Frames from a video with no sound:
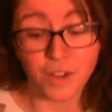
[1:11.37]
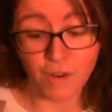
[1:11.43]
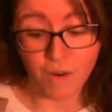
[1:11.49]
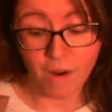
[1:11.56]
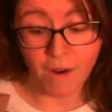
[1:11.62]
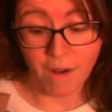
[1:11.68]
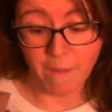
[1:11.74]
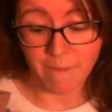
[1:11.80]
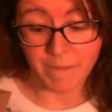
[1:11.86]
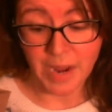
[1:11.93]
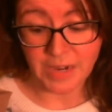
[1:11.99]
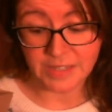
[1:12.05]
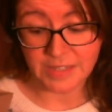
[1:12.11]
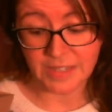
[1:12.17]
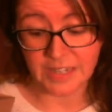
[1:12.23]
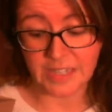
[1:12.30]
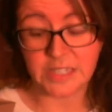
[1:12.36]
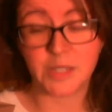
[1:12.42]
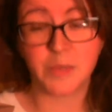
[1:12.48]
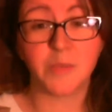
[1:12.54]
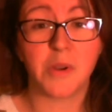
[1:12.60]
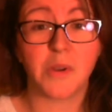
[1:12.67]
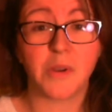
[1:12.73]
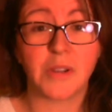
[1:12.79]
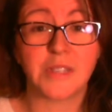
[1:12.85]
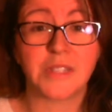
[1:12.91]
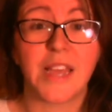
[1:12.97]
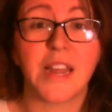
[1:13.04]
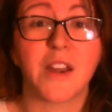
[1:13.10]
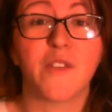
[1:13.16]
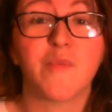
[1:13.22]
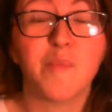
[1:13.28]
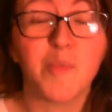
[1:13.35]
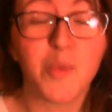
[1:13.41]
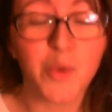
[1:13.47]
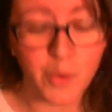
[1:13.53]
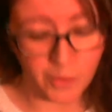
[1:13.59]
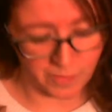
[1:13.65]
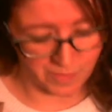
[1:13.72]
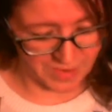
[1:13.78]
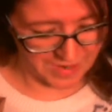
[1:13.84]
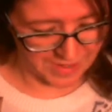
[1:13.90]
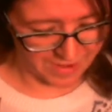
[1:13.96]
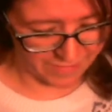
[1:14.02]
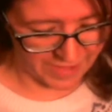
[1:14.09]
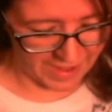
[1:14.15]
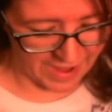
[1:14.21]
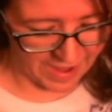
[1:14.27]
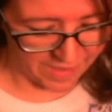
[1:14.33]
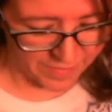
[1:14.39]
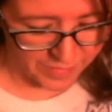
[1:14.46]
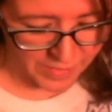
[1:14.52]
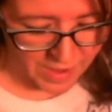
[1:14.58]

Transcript: you're unboxing an experience and a movement. Love that.